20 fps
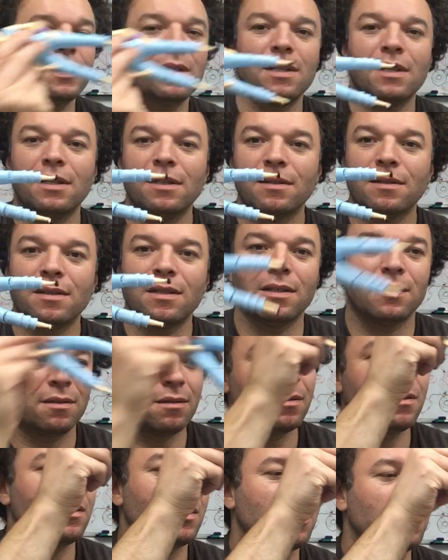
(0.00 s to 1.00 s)
to
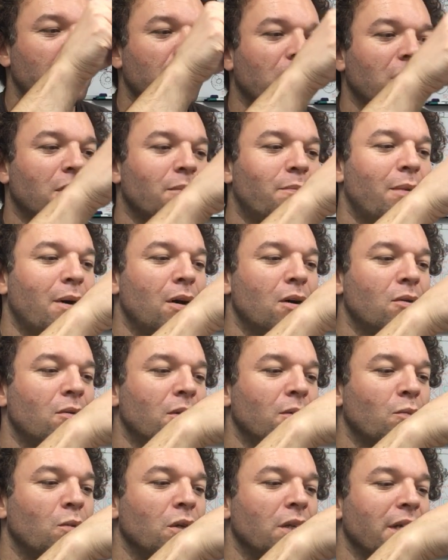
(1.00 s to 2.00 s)
chuck Bo
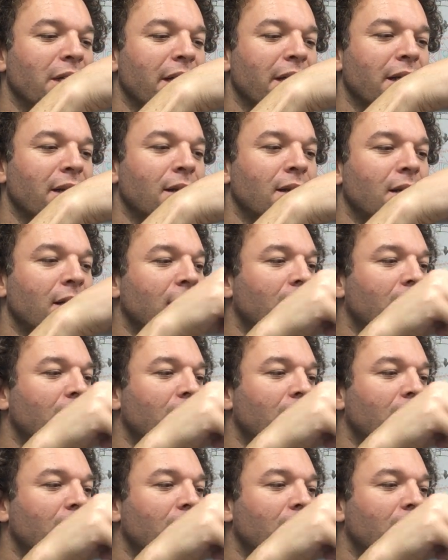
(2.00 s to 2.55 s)
and Woody in